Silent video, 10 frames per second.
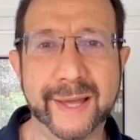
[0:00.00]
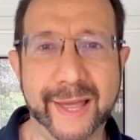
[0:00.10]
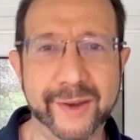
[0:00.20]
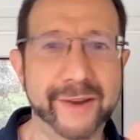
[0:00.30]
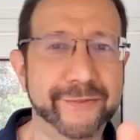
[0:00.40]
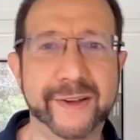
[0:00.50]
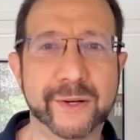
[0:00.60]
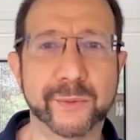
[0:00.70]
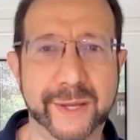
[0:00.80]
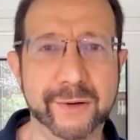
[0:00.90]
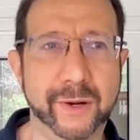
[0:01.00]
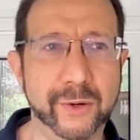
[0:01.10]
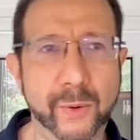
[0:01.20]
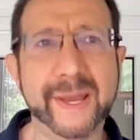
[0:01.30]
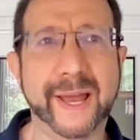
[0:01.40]
And then I find out later
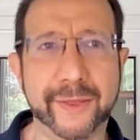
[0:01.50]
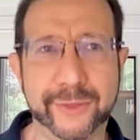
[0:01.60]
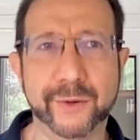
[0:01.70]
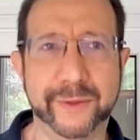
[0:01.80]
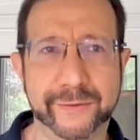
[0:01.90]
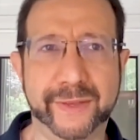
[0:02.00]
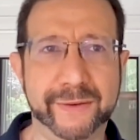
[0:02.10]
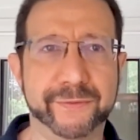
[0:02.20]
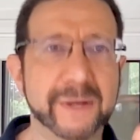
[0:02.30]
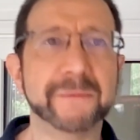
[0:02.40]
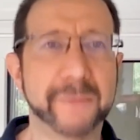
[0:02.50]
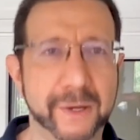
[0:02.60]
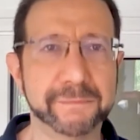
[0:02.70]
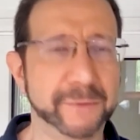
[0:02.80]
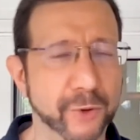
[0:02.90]
on, oh yeah, they've
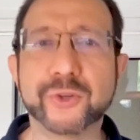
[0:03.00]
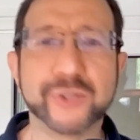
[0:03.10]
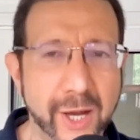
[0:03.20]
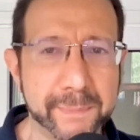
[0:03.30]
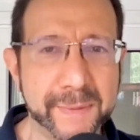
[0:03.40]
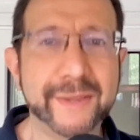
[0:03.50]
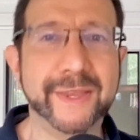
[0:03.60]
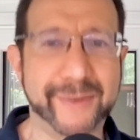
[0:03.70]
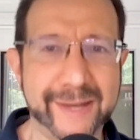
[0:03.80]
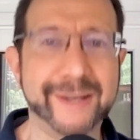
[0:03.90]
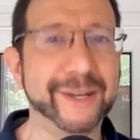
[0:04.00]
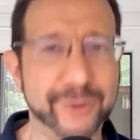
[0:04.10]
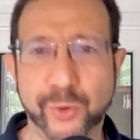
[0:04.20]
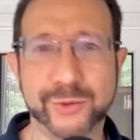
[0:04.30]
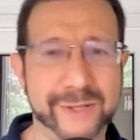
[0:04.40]
hooked up, they've had
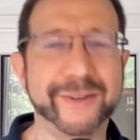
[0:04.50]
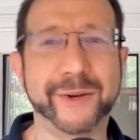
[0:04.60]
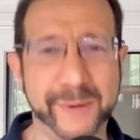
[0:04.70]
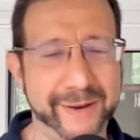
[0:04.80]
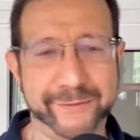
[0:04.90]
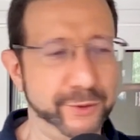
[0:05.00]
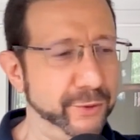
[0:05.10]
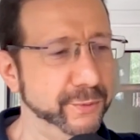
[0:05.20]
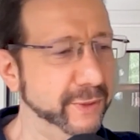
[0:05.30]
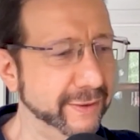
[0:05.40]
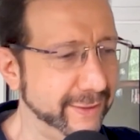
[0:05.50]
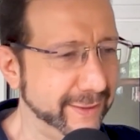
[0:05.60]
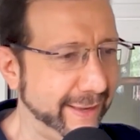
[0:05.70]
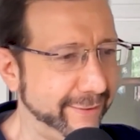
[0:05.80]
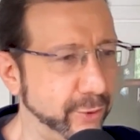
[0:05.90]
intercourse, they've done whatever,
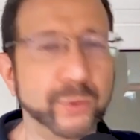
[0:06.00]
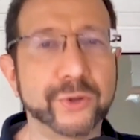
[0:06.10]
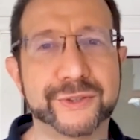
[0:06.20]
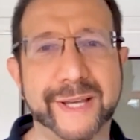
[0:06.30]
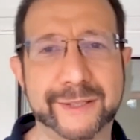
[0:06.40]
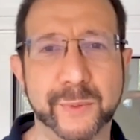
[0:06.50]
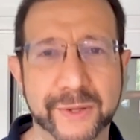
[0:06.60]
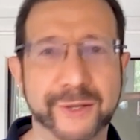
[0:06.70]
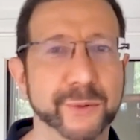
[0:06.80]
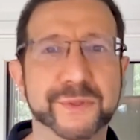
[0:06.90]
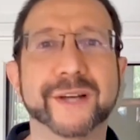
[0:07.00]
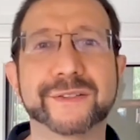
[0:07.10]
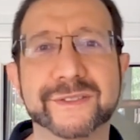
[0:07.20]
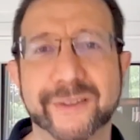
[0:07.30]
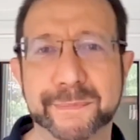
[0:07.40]
had oral sex with,
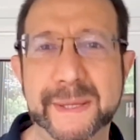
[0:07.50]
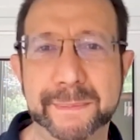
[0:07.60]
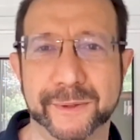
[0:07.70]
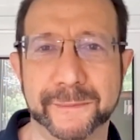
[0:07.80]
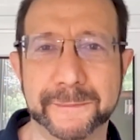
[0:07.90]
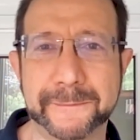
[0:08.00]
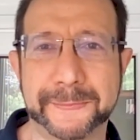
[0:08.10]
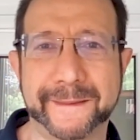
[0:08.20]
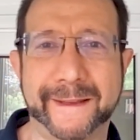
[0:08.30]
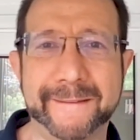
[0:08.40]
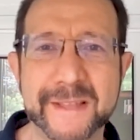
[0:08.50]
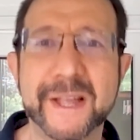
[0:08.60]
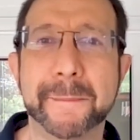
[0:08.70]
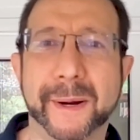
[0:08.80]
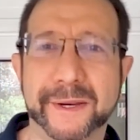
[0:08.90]
dozens of people. Okay.
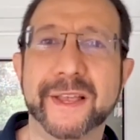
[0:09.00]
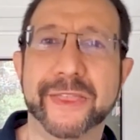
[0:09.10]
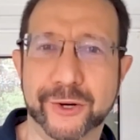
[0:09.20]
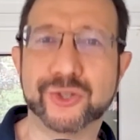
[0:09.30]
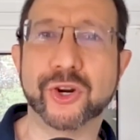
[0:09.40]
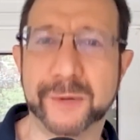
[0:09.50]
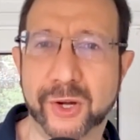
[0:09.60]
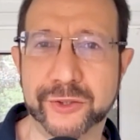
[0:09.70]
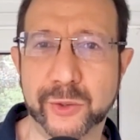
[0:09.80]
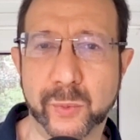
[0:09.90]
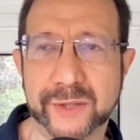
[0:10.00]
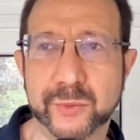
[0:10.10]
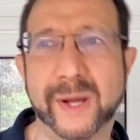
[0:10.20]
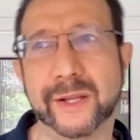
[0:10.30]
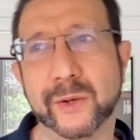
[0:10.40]
But their terminology was,
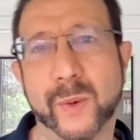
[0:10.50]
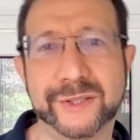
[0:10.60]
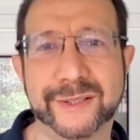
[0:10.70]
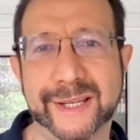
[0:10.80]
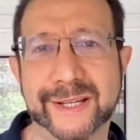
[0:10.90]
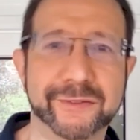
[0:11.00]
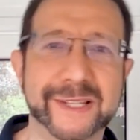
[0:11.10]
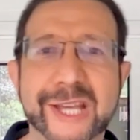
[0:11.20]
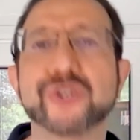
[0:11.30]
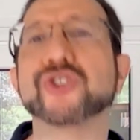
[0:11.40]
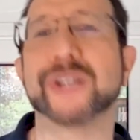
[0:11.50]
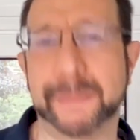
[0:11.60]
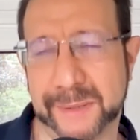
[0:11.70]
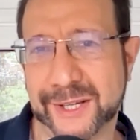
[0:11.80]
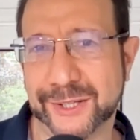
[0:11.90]
well, it wasn't in a
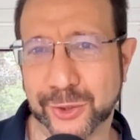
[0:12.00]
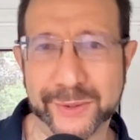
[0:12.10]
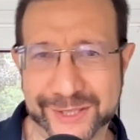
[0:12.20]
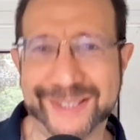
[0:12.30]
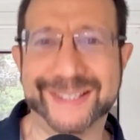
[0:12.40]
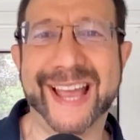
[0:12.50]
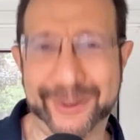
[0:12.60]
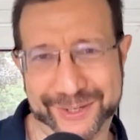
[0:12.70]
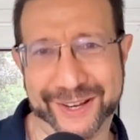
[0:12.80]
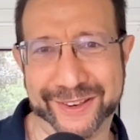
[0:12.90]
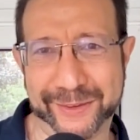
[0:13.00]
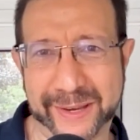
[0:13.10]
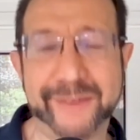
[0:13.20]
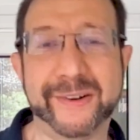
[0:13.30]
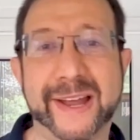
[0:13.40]
relationship, so it didn't count, kind of thing. I
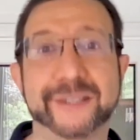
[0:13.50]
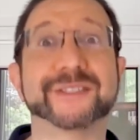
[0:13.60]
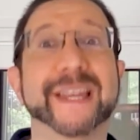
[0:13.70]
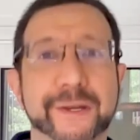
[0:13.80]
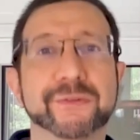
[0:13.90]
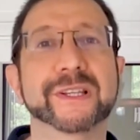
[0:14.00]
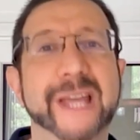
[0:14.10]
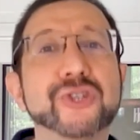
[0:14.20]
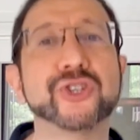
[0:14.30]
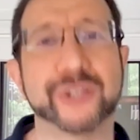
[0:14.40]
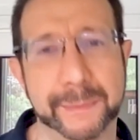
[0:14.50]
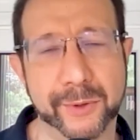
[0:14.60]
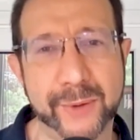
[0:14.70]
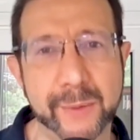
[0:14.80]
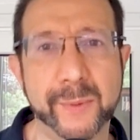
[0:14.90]
never had a steady relationship.
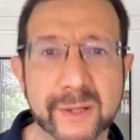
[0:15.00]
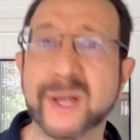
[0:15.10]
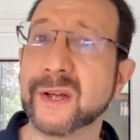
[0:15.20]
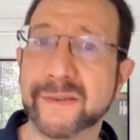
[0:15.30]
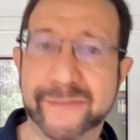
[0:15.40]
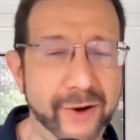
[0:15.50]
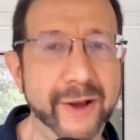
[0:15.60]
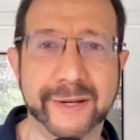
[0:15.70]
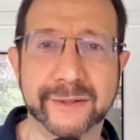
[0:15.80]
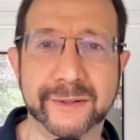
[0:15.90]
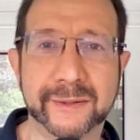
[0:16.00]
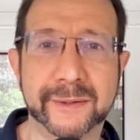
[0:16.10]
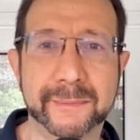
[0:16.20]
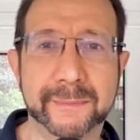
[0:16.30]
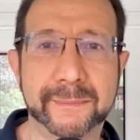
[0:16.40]
Okay, well, fine.
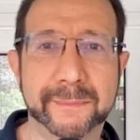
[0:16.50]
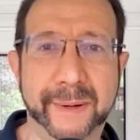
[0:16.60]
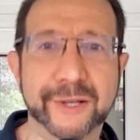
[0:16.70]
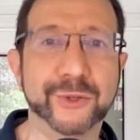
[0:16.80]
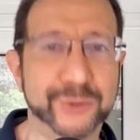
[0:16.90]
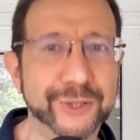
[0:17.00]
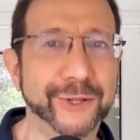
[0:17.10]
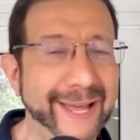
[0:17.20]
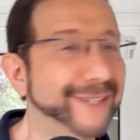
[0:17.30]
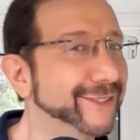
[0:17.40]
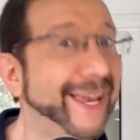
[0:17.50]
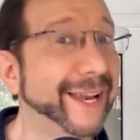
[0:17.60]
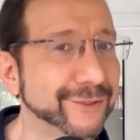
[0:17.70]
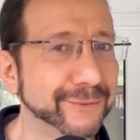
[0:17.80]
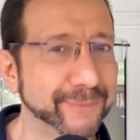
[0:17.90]
But you still had
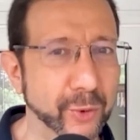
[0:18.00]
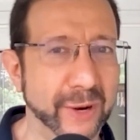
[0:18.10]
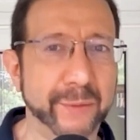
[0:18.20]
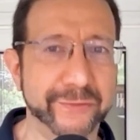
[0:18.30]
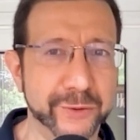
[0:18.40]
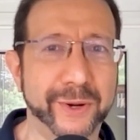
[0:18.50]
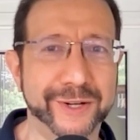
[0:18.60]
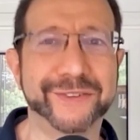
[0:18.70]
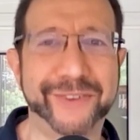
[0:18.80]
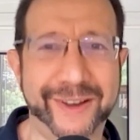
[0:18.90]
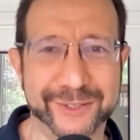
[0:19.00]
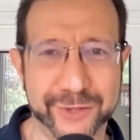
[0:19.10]
sex, or however you want to define it.